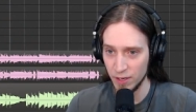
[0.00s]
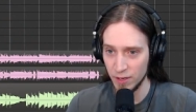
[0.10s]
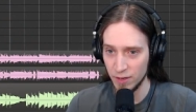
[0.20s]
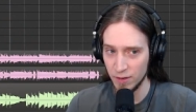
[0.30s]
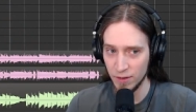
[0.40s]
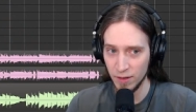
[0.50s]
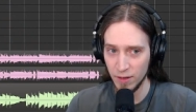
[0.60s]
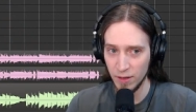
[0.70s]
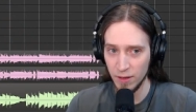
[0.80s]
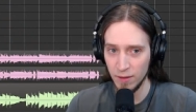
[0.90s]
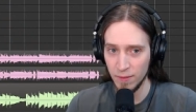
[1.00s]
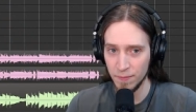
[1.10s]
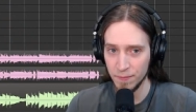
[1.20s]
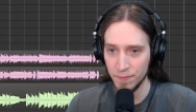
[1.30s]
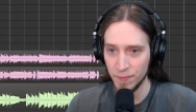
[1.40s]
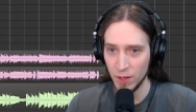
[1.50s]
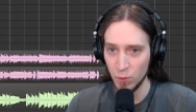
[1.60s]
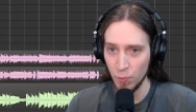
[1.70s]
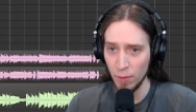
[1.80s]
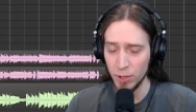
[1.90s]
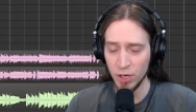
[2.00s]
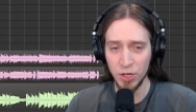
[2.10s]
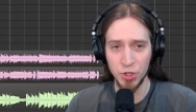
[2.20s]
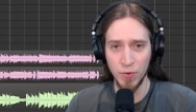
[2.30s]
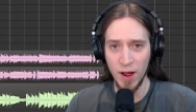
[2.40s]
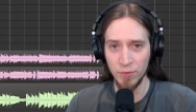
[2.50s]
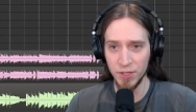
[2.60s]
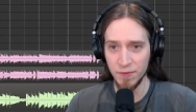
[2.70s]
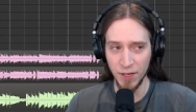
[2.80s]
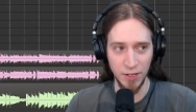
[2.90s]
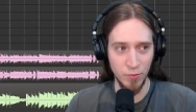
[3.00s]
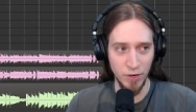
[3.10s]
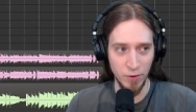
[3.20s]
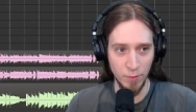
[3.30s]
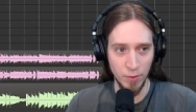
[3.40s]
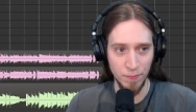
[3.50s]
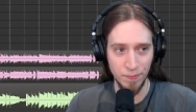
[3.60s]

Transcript: And we're probably going to drown this thing in reverb.